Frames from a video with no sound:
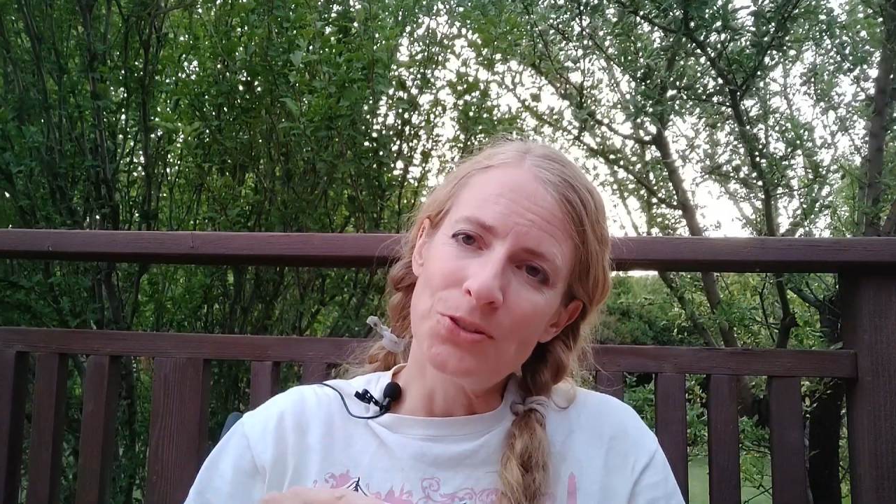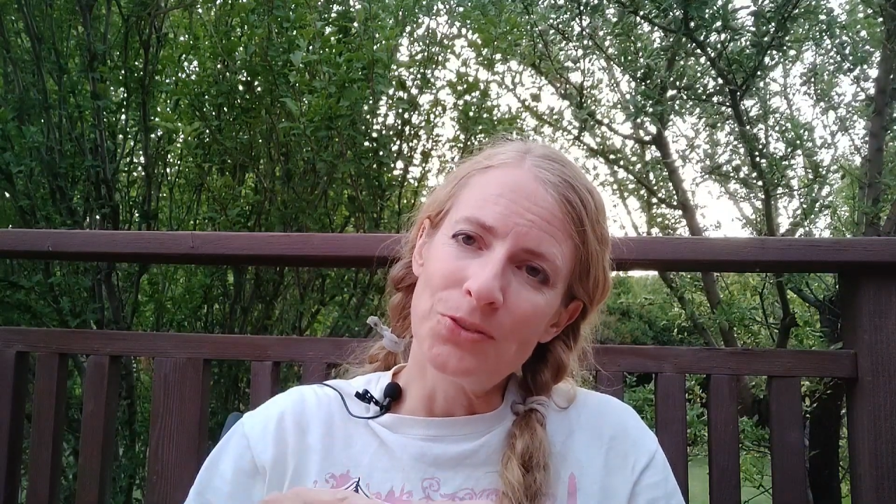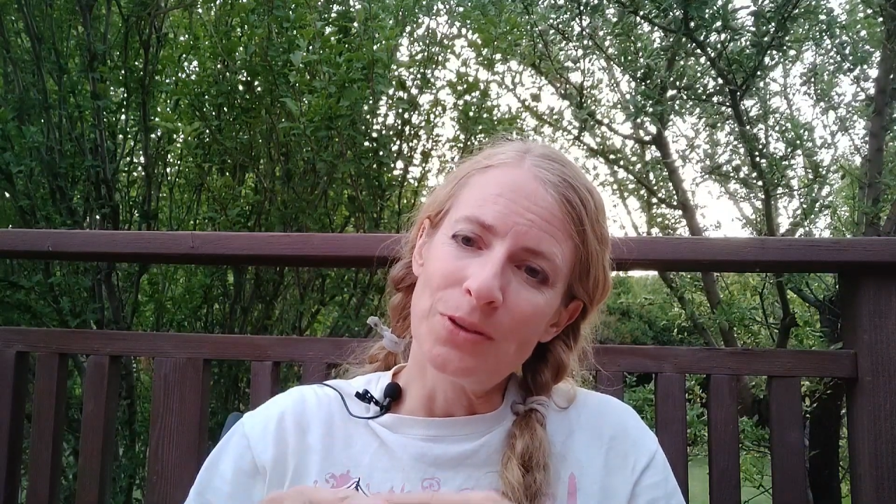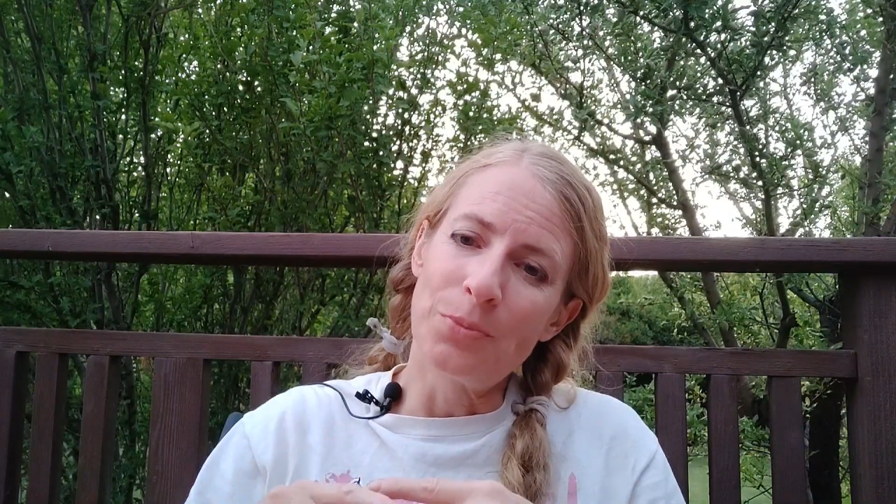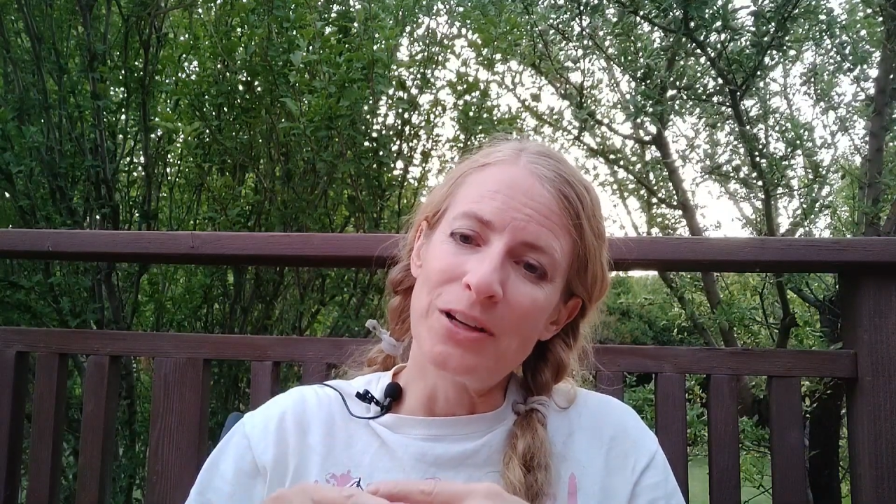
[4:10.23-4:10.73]

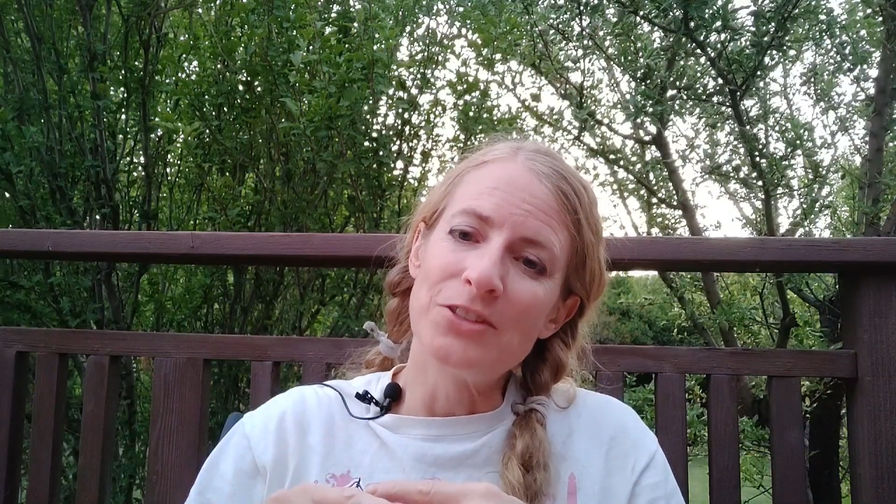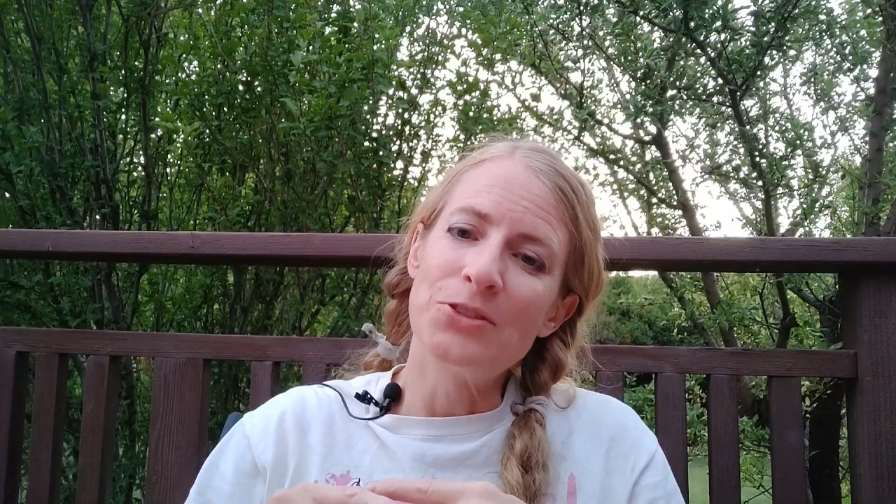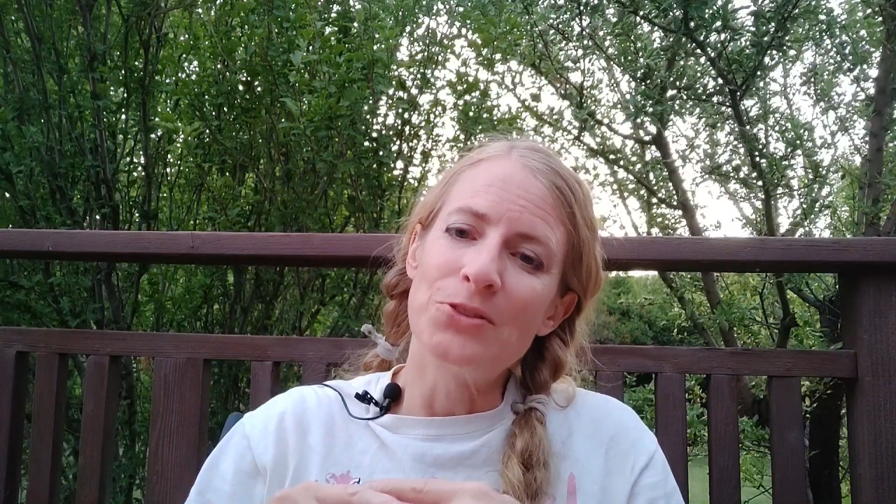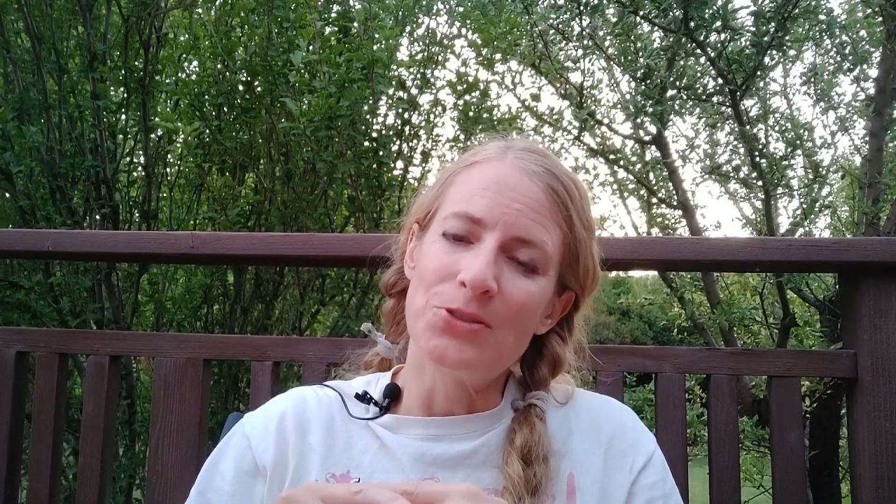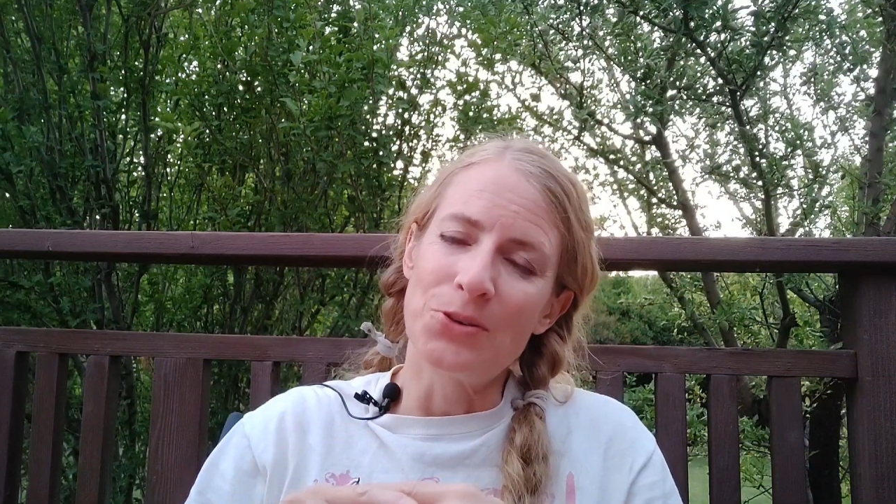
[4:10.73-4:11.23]
to that
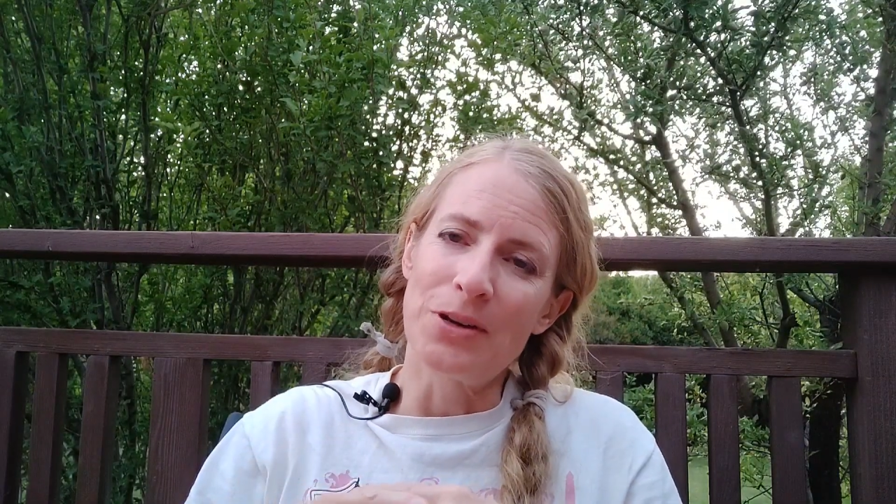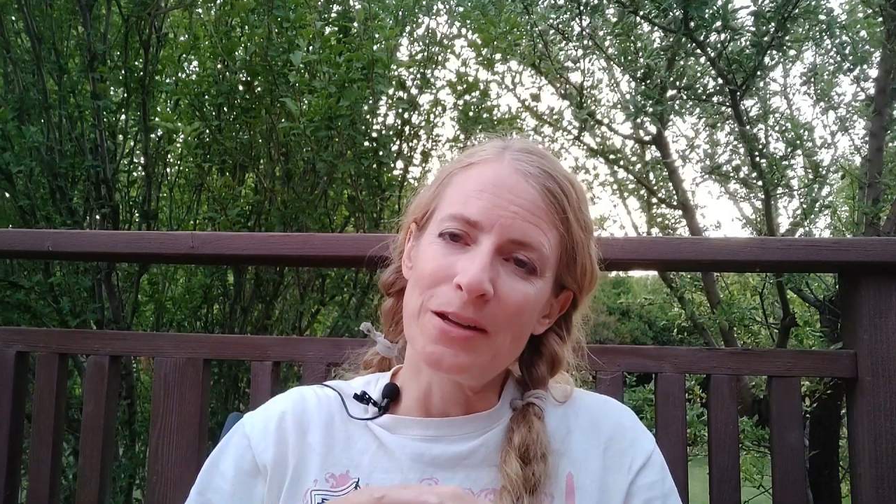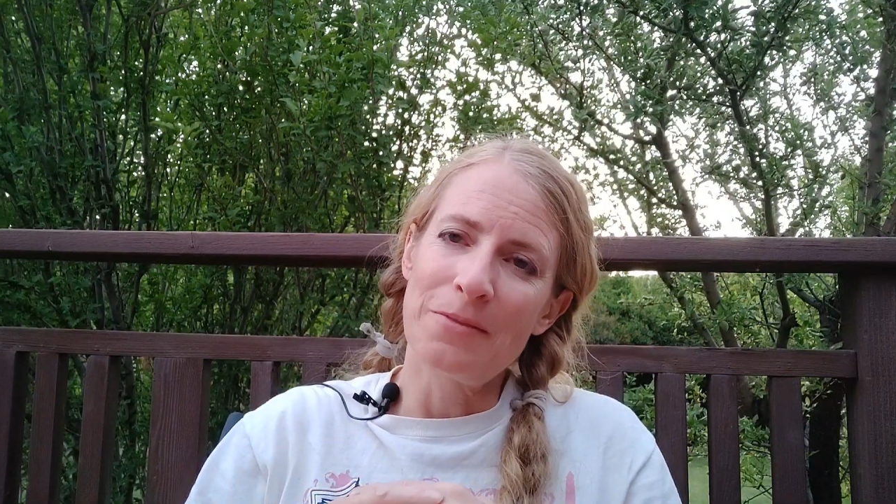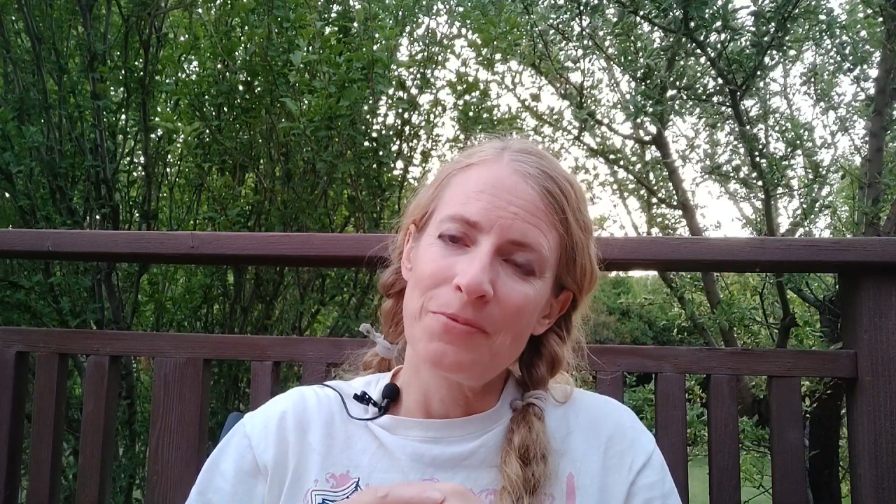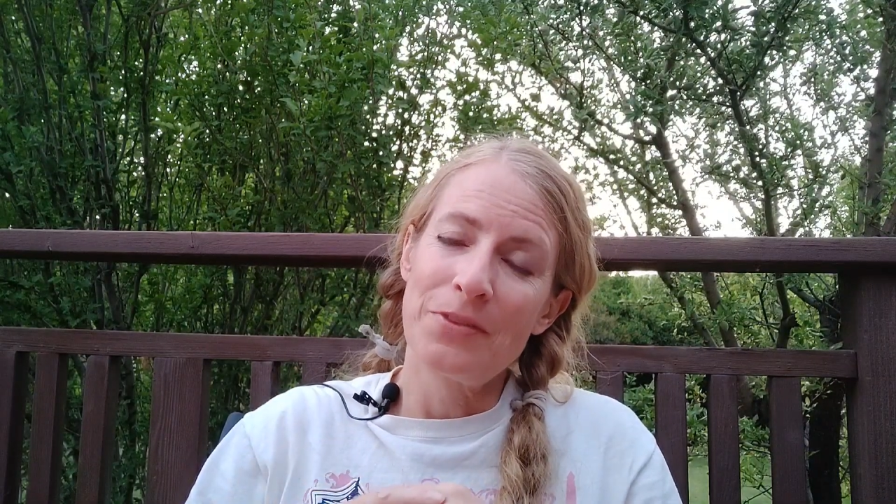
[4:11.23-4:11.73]
brings you joy.